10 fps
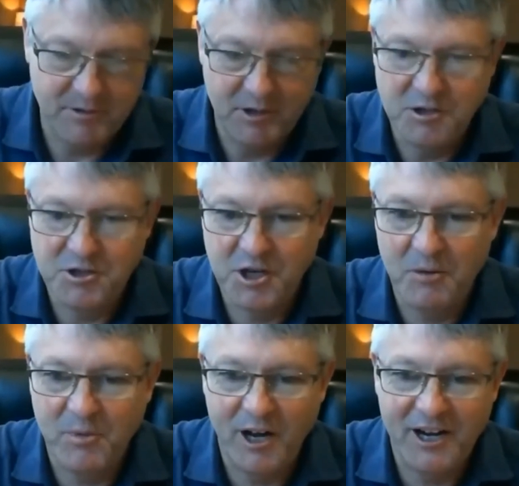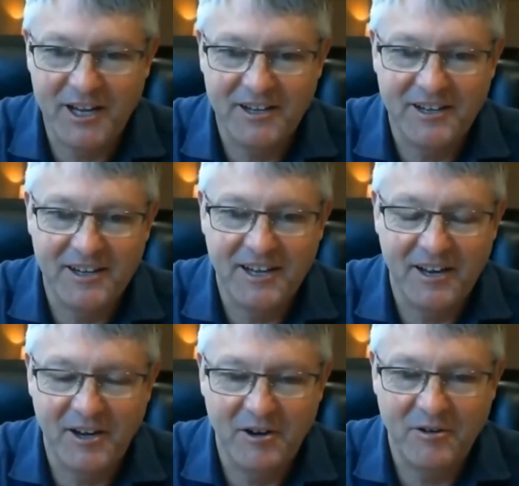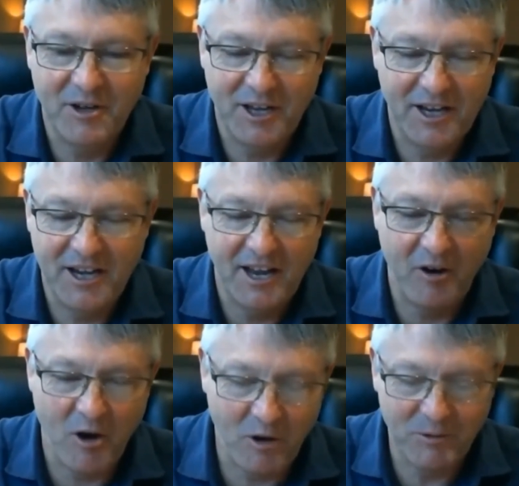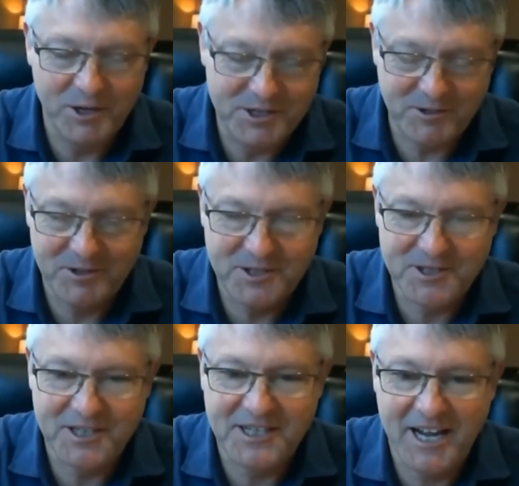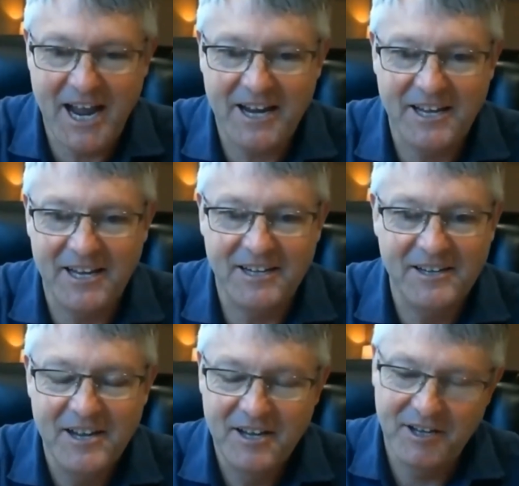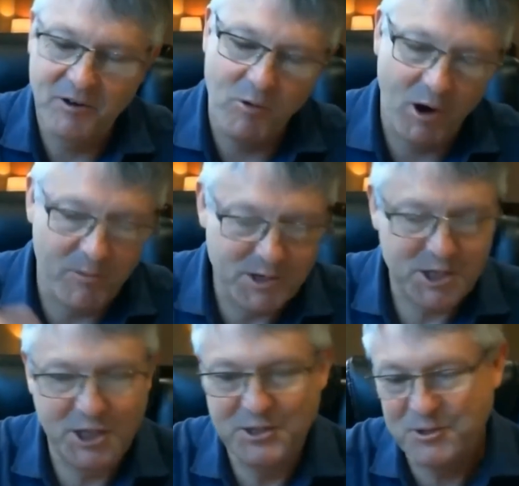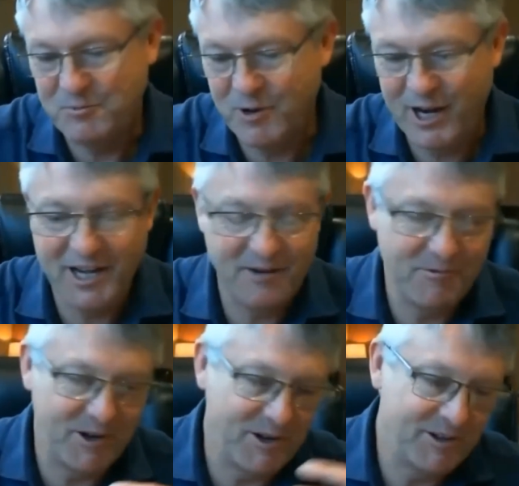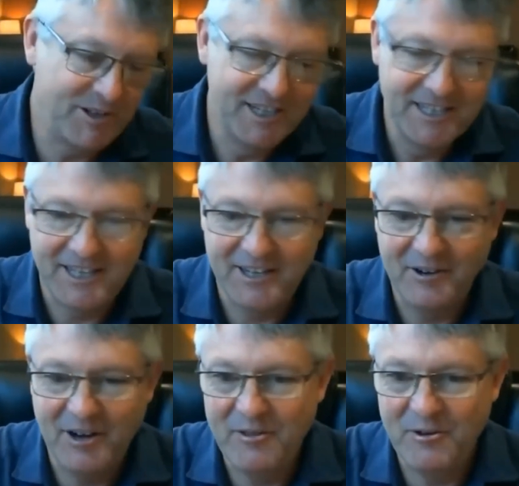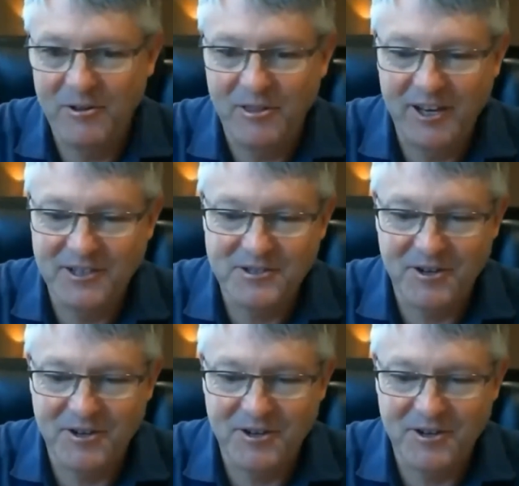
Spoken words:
jump on it and all resources attacking while machines are waiting, while other things are